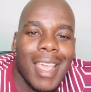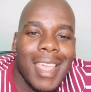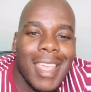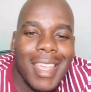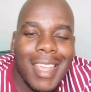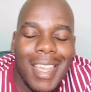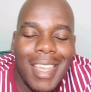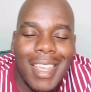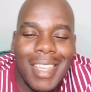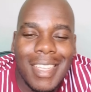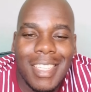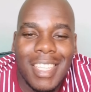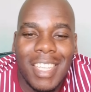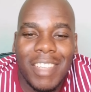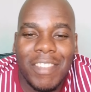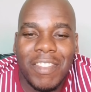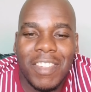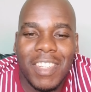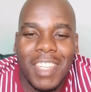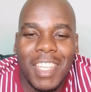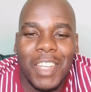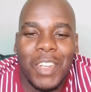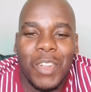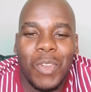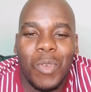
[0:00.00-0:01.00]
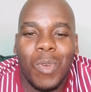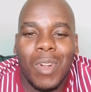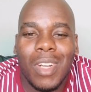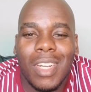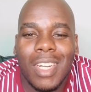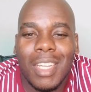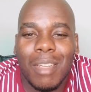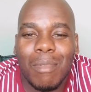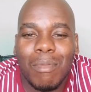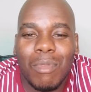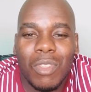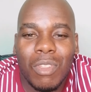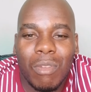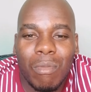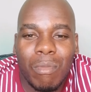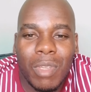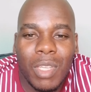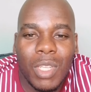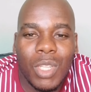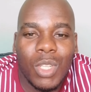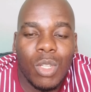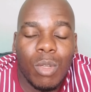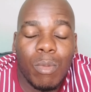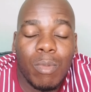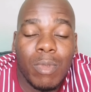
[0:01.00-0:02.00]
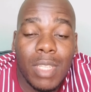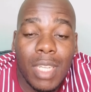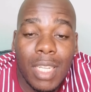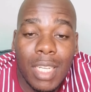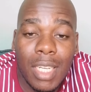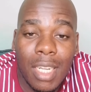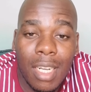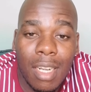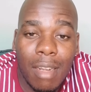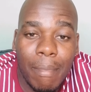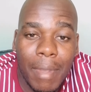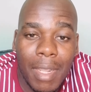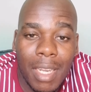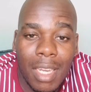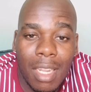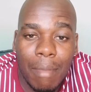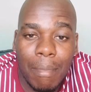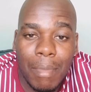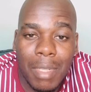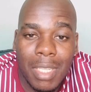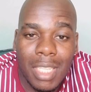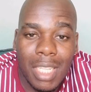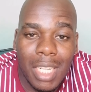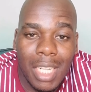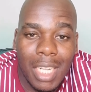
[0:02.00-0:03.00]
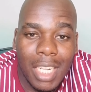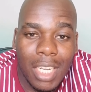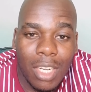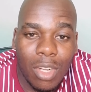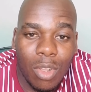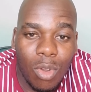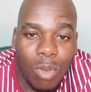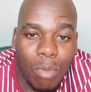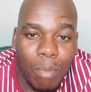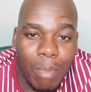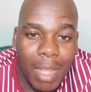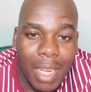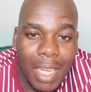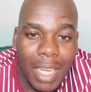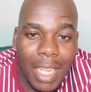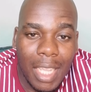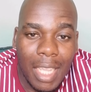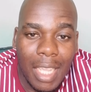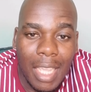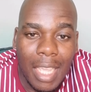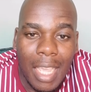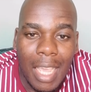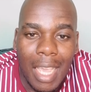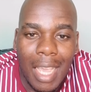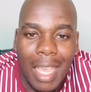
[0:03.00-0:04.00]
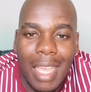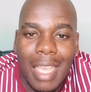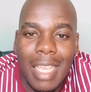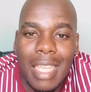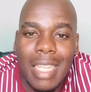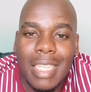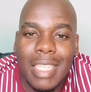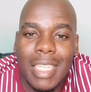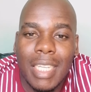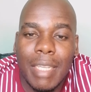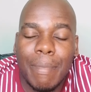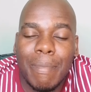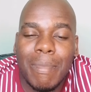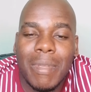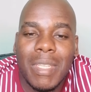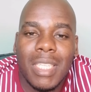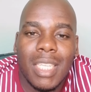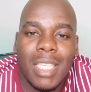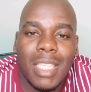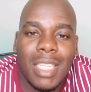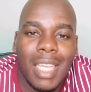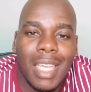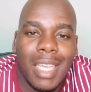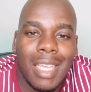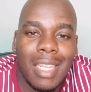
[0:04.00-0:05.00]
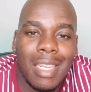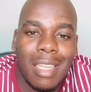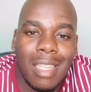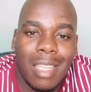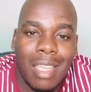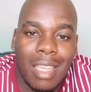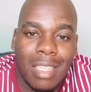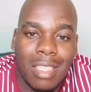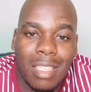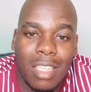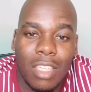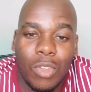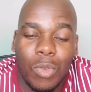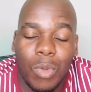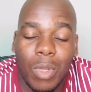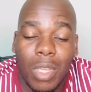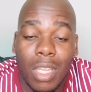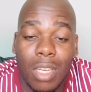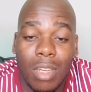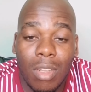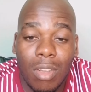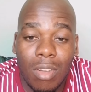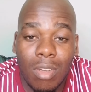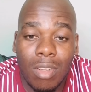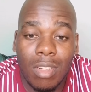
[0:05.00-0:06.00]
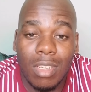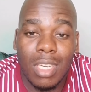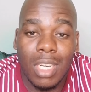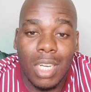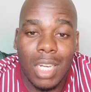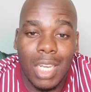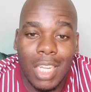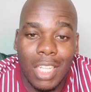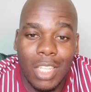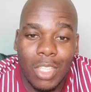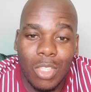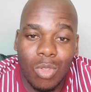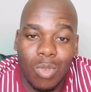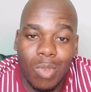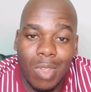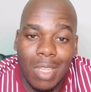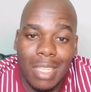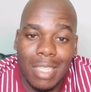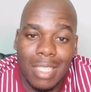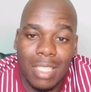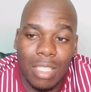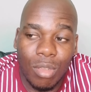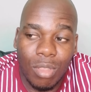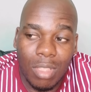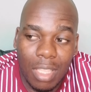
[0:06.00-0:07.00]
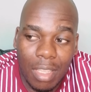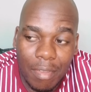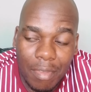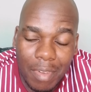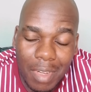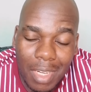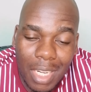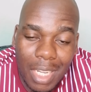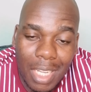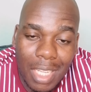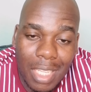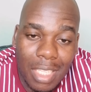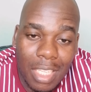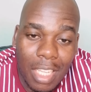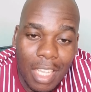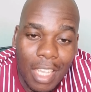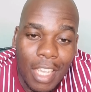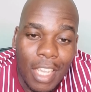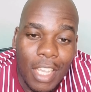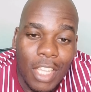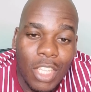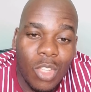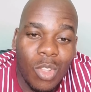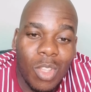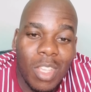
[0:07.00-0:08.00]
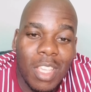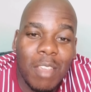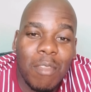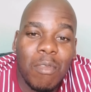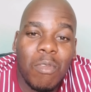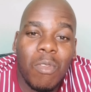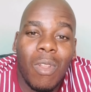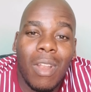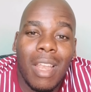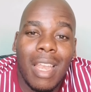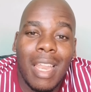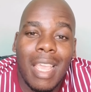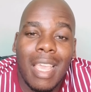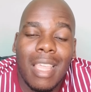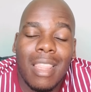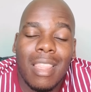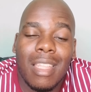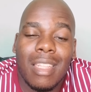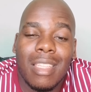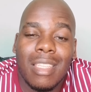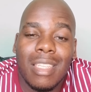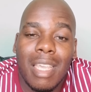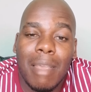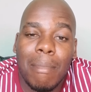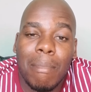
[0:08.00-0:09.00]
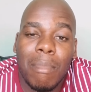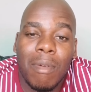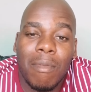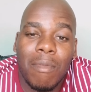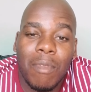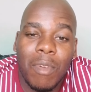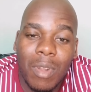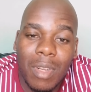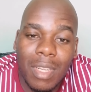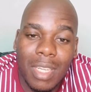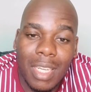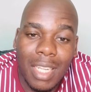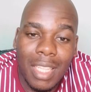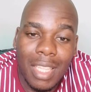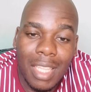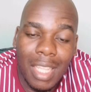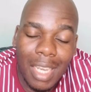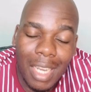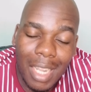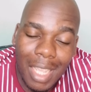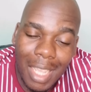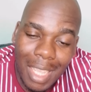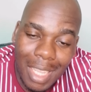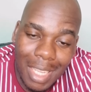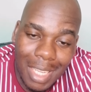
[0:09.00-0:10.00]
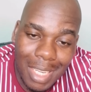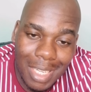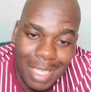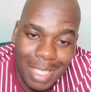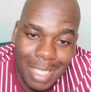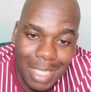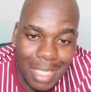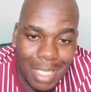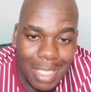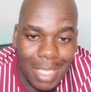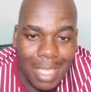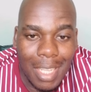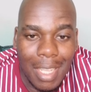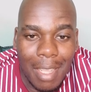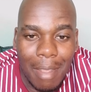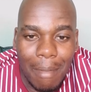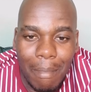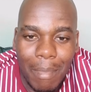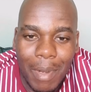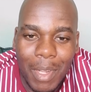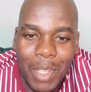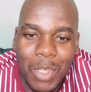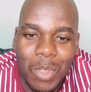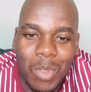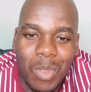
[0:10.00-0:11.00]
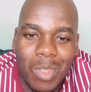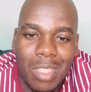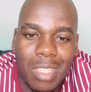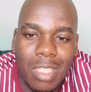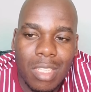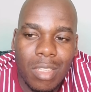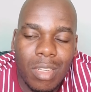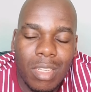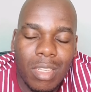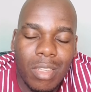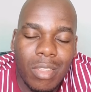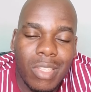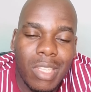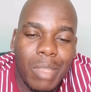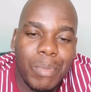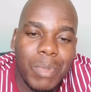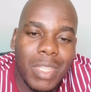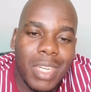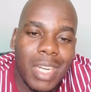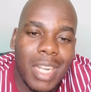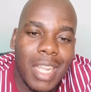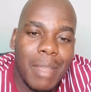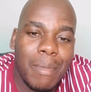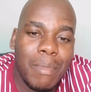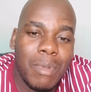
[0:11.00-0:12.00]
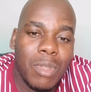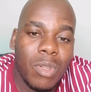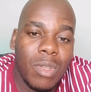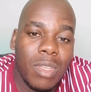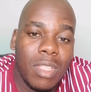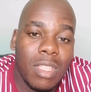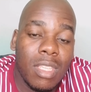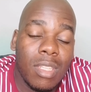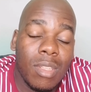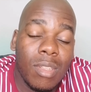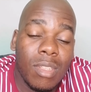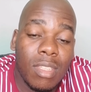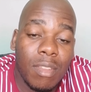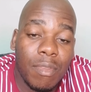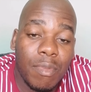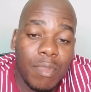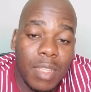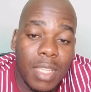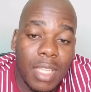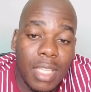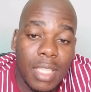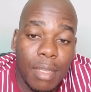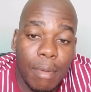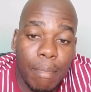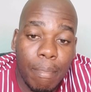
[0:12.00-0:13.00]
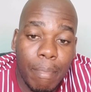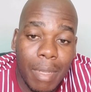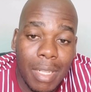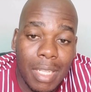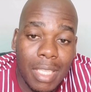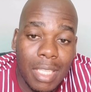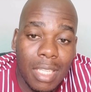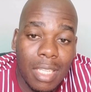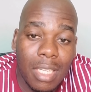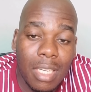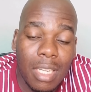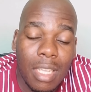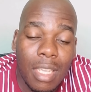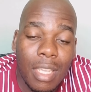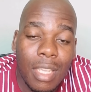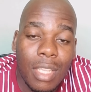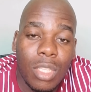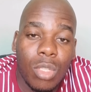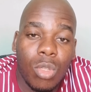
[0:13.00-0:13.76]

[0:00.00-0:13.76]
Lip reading: Hi guys, I'm Shane. Welcome to my YouTube channel. My name is Lynn Gomane. I share business ideas that we can all relate to as South Africans. So if you like the type of content that I create, please consider to subscribe, hit the notification button